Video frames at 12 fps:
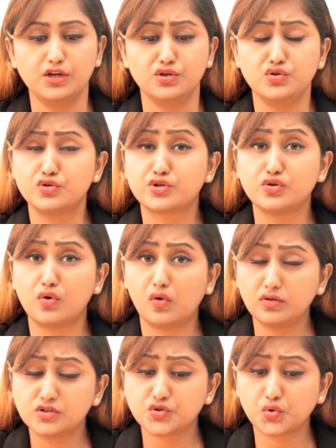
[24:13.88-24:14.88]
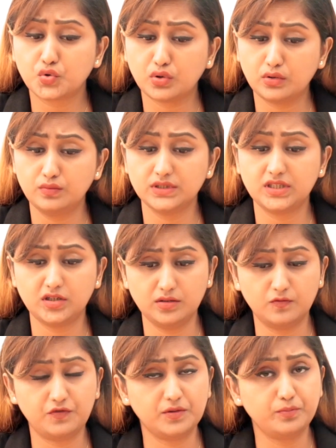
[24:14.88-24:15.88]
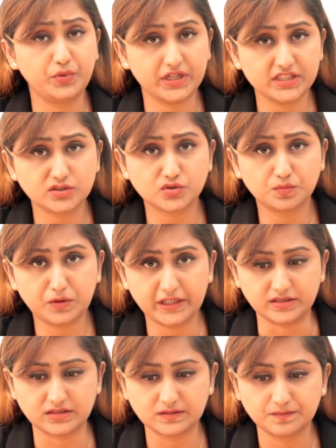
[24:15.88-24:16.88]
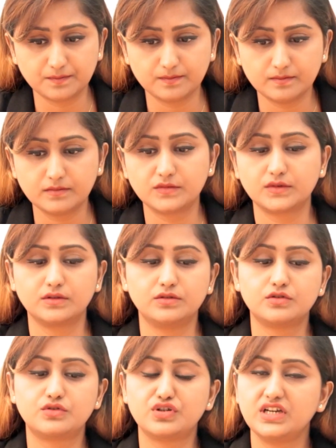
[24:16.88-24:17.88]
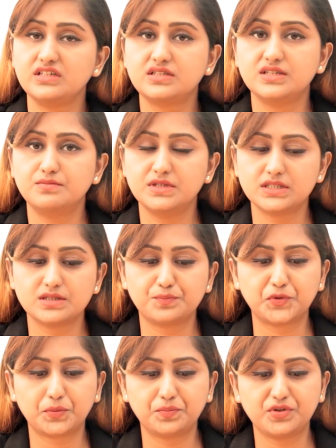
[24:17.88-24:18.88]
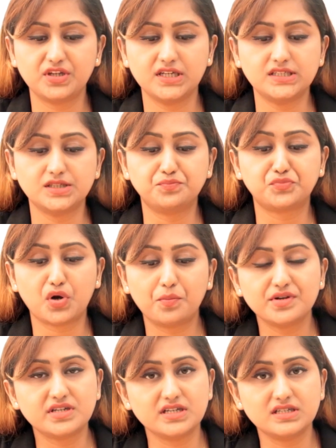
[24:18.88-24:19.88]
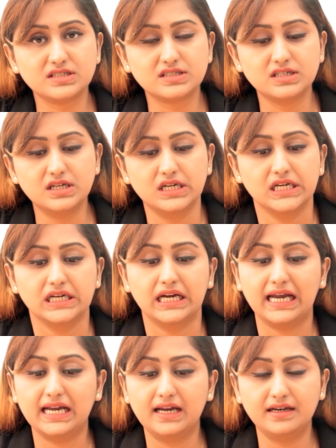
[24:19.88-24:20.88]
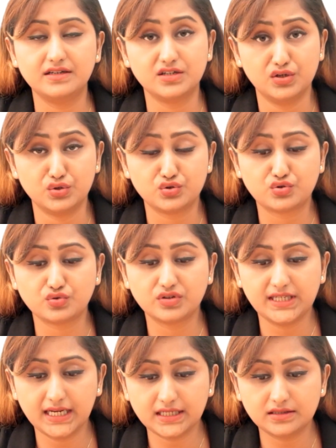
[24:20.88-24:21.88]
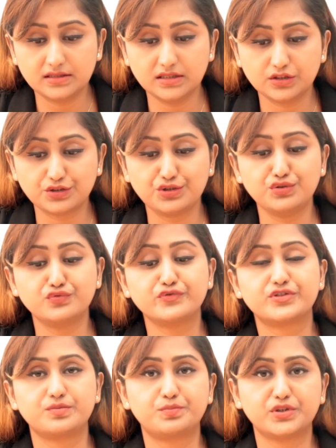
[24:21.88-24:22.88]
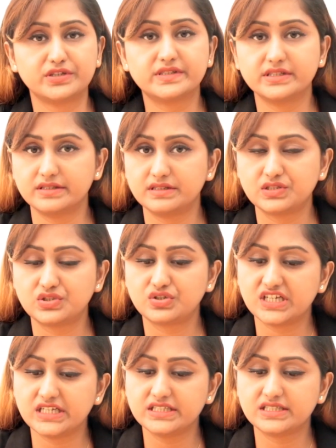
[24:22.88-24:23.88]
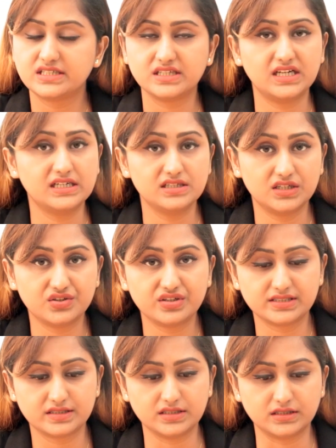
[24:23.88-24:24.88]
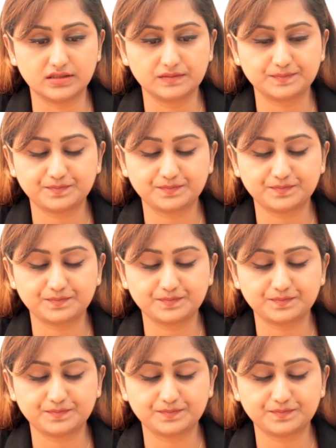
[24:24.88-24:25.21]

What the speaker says: You should also go with him from place to place to trace the misappropriated properties and to get the accused persons traced and arrested.